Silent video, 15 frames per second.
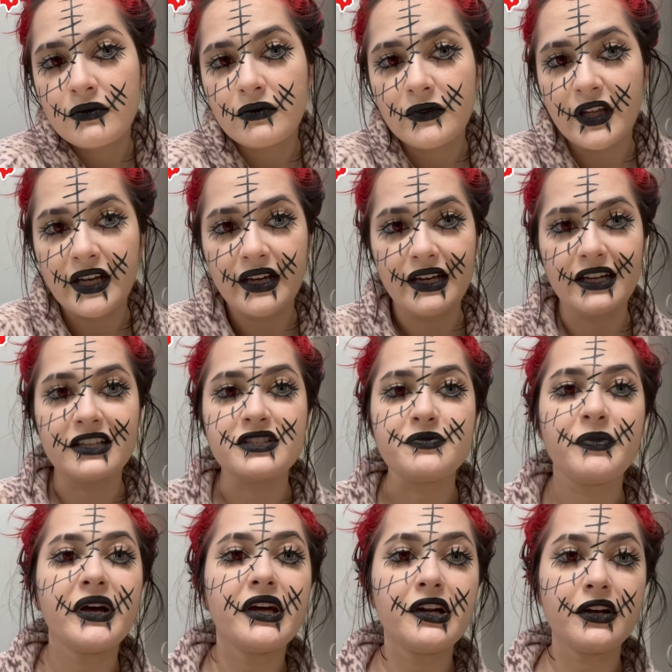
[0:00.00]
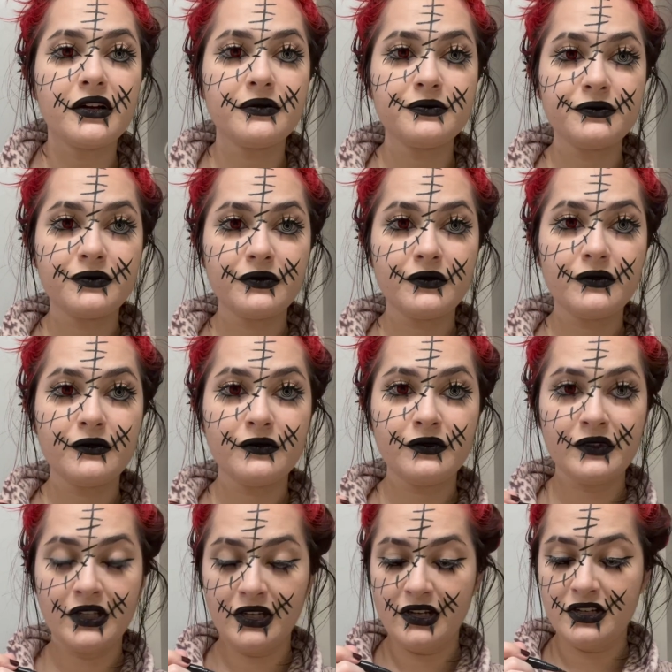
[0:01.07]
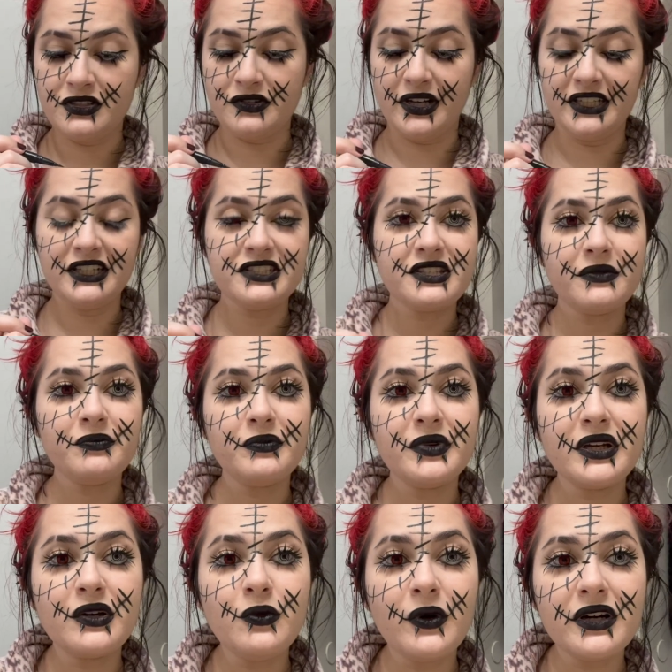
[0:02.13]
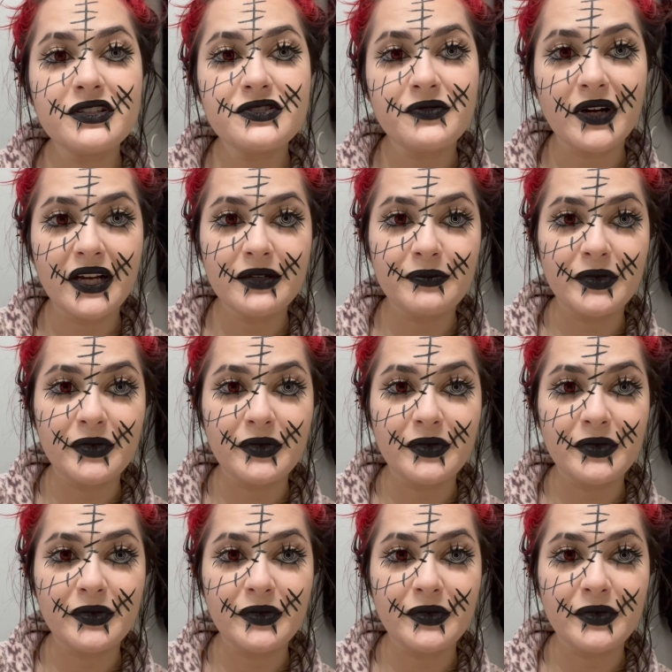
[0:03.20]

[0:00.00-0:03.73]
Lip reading: That's better. So I did some big ones, right?